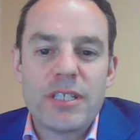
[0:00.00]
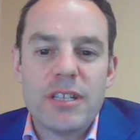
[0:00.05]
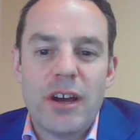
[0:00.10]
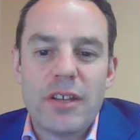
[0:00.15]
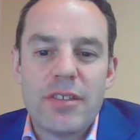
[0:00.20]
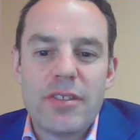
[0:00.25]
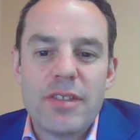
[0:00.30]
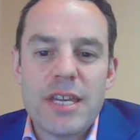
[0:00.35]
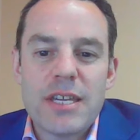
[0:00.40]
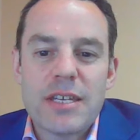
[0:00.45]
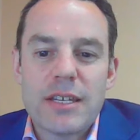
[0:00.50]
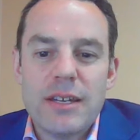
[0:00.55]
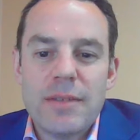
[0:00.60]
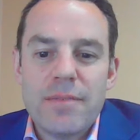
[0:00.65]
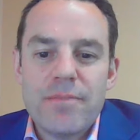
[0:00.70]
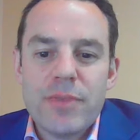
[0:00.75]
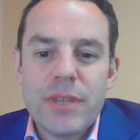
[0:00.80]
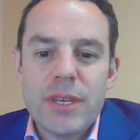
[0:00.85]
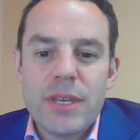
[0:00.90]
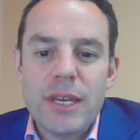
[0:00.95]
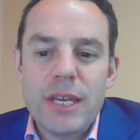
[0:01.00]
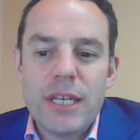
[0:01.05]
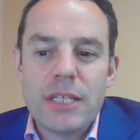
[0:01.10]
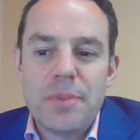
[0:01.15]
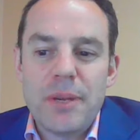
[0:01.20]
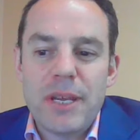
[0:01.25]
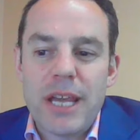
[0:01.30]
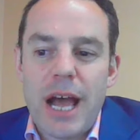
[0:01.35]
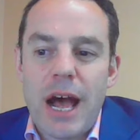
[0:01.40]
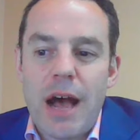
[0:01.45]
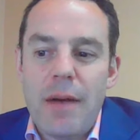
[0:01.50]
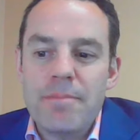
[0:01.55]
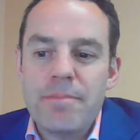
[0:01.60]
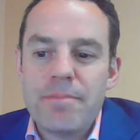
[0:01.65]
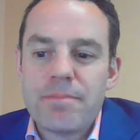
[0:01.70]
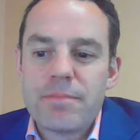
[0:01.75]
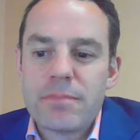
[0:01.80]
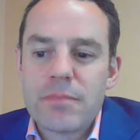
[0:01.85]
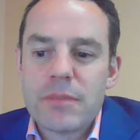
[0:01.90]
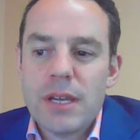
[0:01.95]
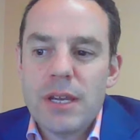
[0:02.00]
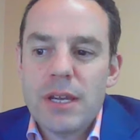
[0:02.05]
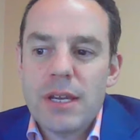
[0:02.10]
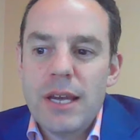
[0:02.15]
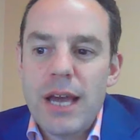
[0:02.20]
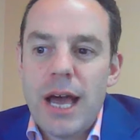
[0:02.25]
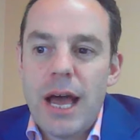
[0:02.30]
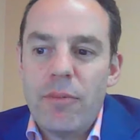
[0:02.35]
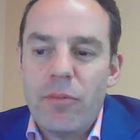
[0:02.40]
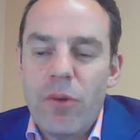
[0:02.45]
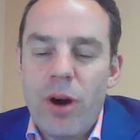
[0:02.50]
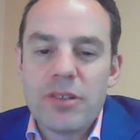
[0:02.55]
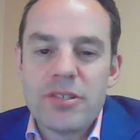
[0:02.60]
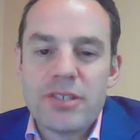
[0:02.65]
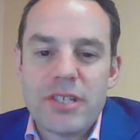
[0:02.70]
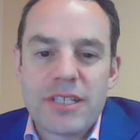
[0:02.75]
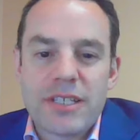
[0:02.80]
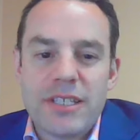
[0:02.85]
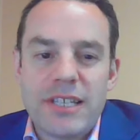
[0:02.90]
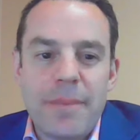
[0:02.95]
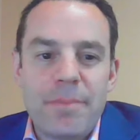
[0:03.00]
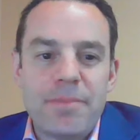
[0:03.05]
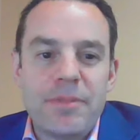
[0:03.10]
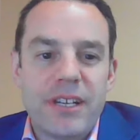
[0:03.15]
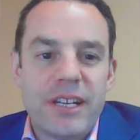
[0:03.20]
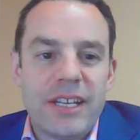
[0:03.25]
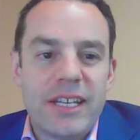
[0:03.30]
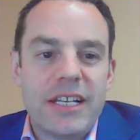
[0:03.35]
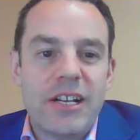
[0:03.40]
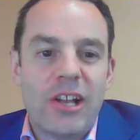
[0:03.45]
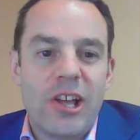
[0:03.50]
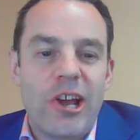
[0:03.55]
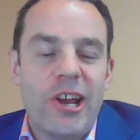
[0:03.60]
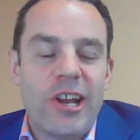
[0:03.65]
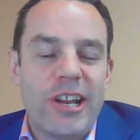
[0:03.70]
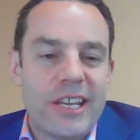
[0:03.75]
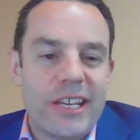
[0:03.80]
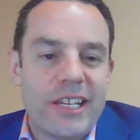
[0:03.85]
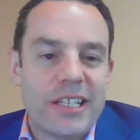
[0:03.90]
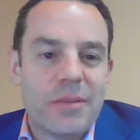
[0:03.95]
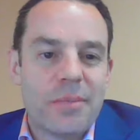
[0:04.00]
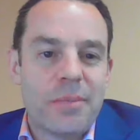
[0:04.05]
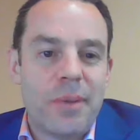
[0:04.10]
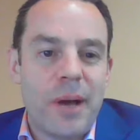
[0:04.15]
So I think it's become, um, whilst accepted e-learning as